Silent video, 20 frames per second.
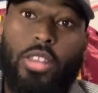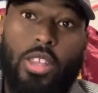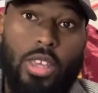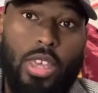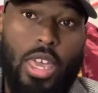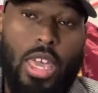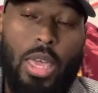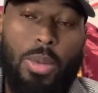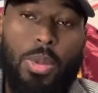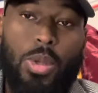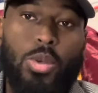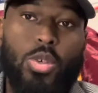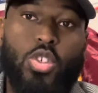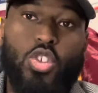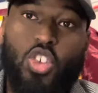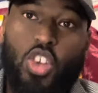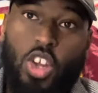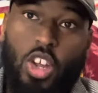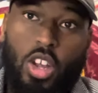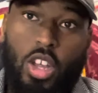the game, he was
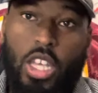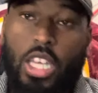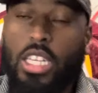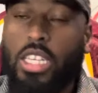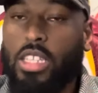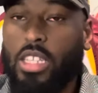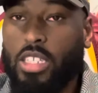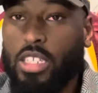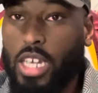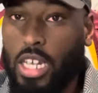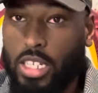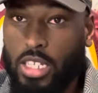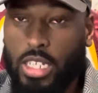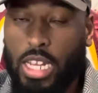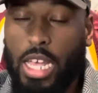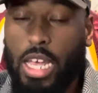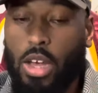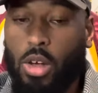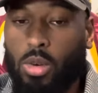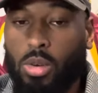cheering. He did the
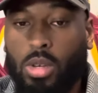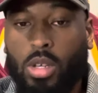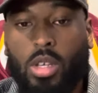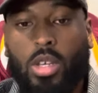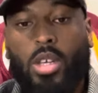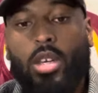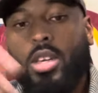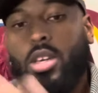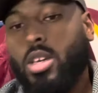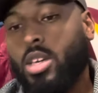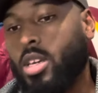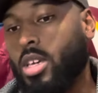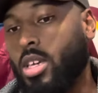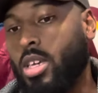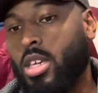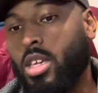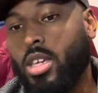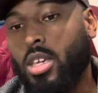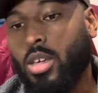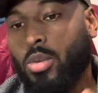touchdown.
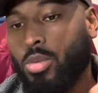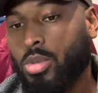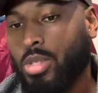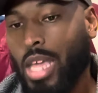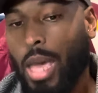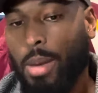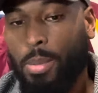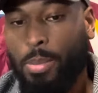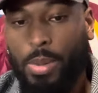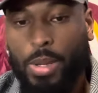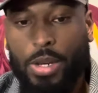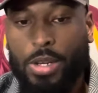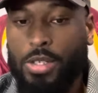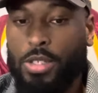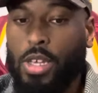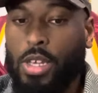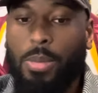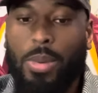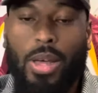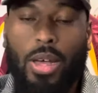He was dabbing players
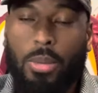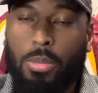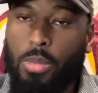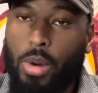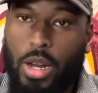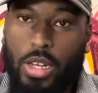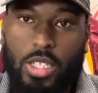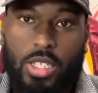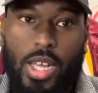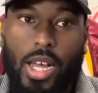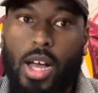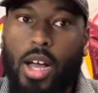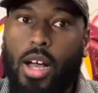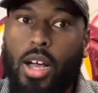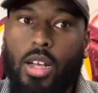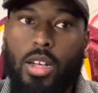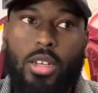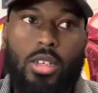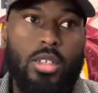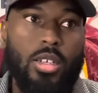up, hugged Bryce
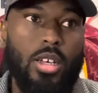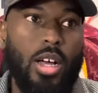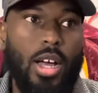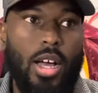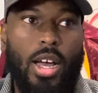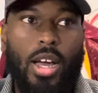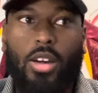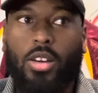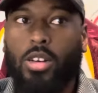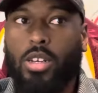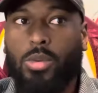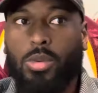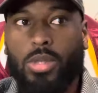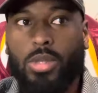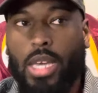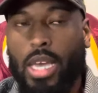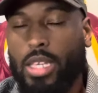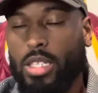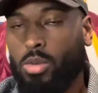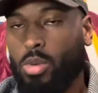Young. I heard he was
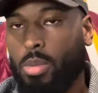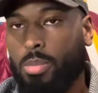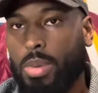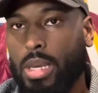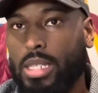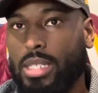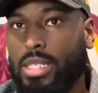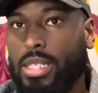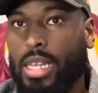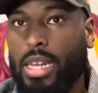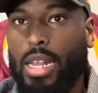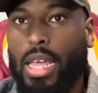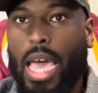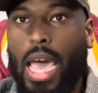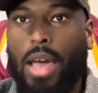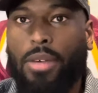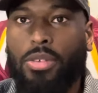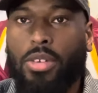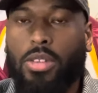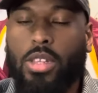dancing with Ben Sinnott
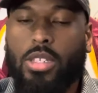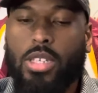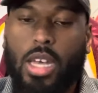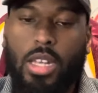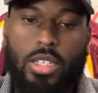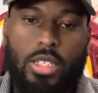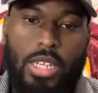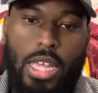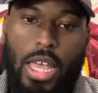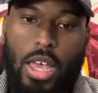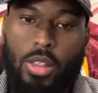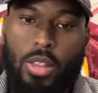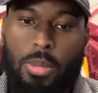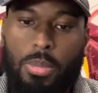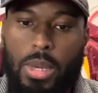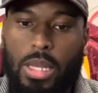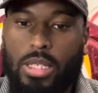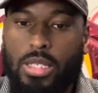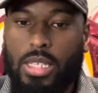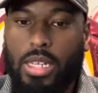after the touchdown that
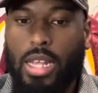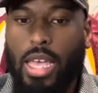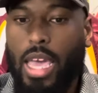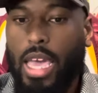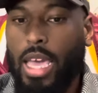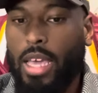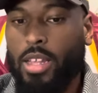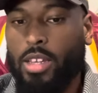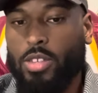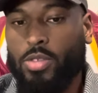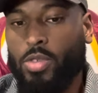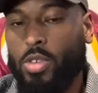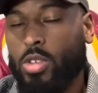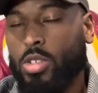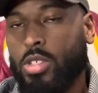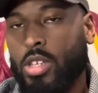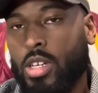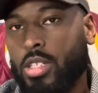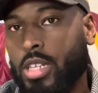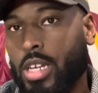Ben Sinnott had, his first
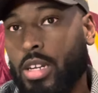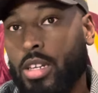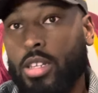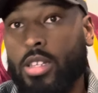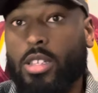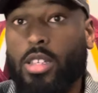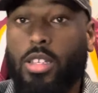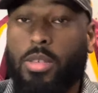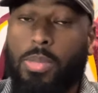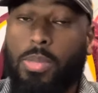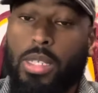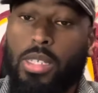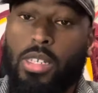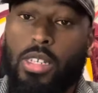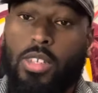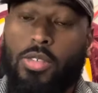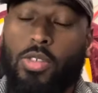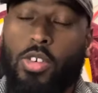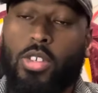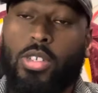touchdown, Ben
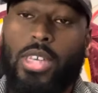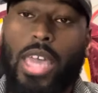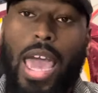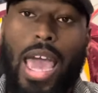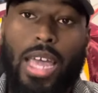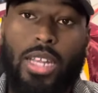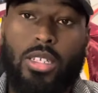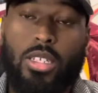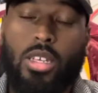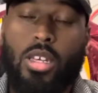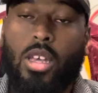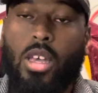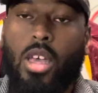Sinnott's first catch